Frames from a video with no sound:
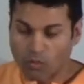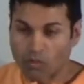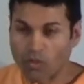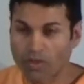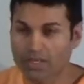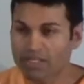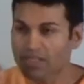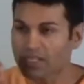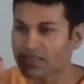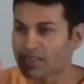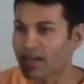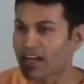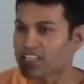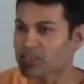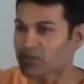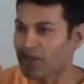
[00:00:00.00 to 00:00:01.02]
What are the
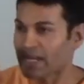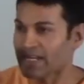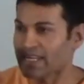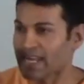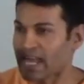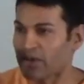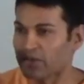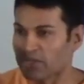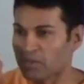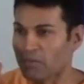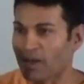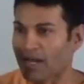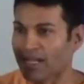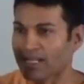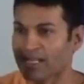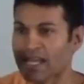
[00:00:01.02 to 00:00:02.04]
thoughts right now in your
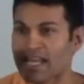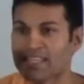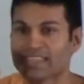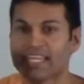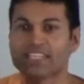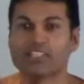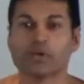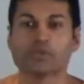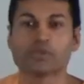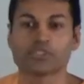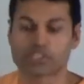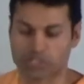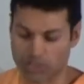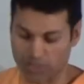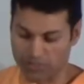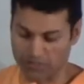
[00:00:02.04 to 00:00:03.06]
mind that don't
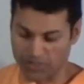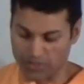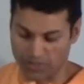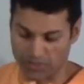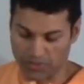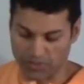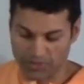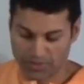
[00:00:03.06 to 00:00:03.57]
serve you?